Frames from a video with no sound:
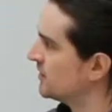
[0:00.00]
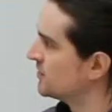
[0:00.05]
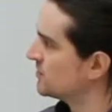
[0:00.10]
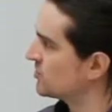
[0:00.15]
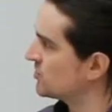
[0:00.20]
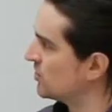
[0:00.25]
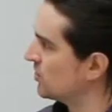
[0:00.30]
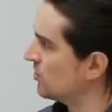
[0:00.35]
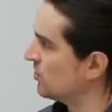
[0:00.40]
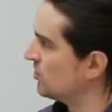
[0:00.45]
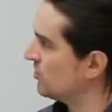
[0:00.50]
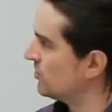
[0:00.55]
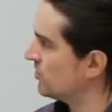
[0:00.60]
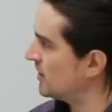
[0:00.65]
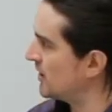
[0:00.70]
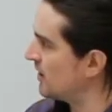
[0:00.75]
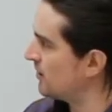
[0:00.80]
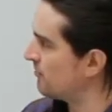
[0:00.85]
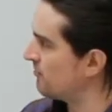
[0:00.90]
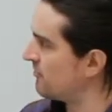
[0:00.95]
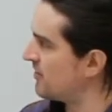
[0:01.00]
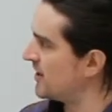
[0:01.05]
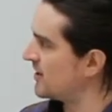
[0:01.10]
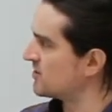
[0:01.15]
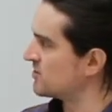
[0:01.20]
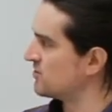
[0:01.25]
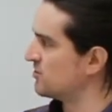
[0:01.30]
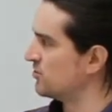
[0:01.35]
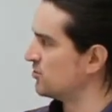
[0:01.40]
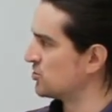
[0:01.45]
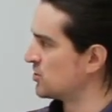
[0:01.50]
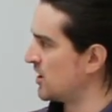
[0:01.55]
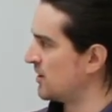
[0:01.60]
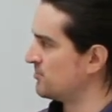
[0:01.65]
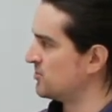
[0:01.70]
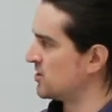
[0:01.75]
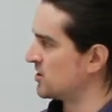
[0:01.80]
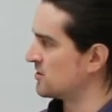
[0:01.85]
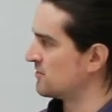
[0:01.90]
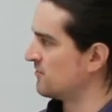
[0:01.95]
So how fast do those
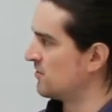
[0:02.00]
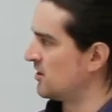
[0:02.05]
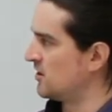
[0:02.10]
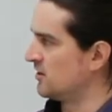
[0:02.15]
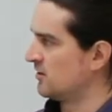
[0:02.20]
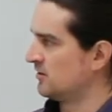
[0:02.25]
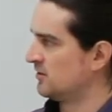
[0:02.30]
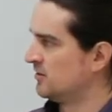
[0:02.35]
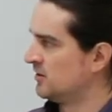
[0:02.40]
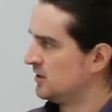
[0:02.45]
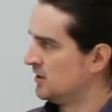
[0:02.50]
objects fall?